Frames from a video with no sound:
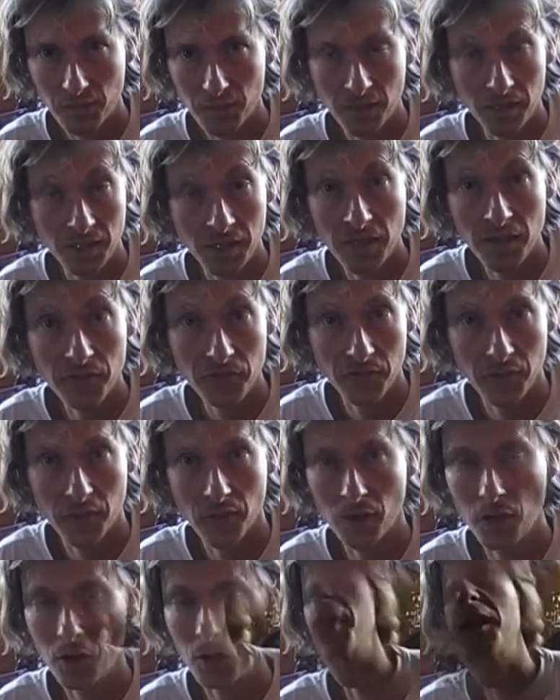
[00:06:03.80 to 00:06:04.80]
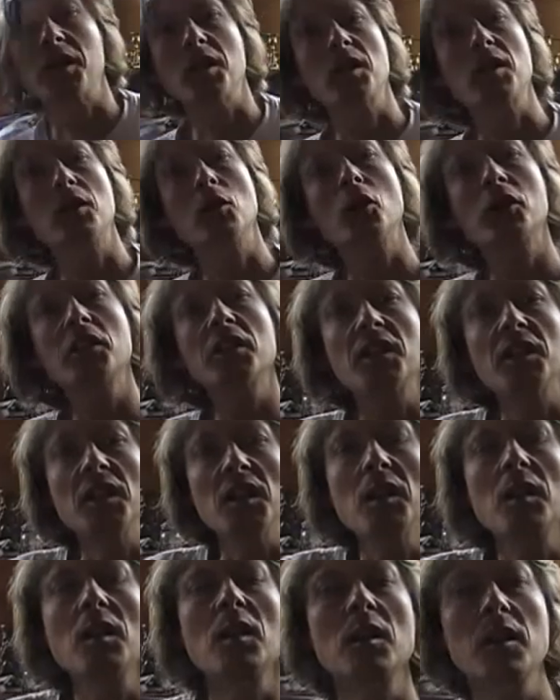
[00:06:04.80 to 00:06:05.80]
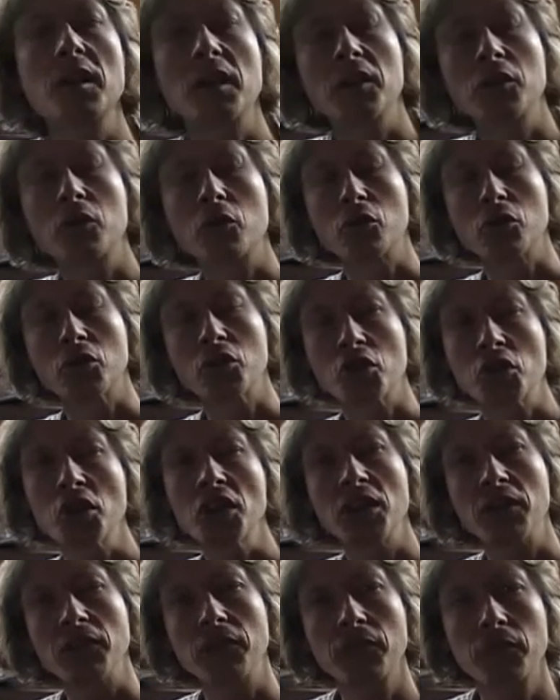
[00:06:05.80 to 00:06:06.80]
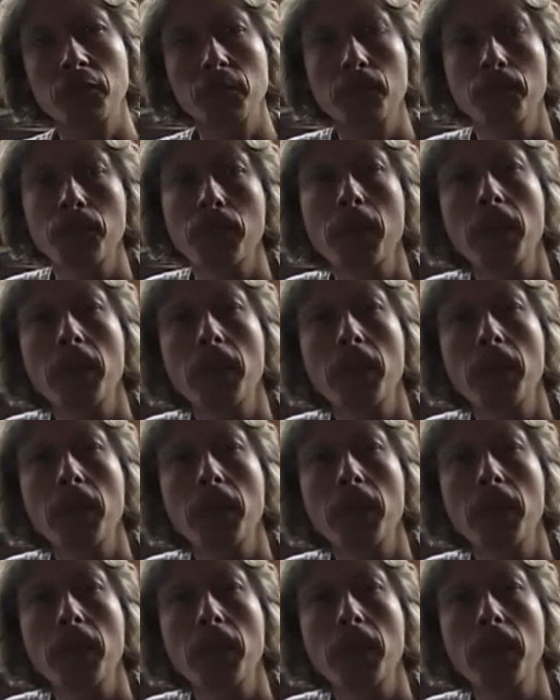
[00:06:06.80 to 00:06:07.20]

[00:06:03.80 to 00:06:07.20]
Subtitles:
that live in the house. That is not an easy thing to achieve.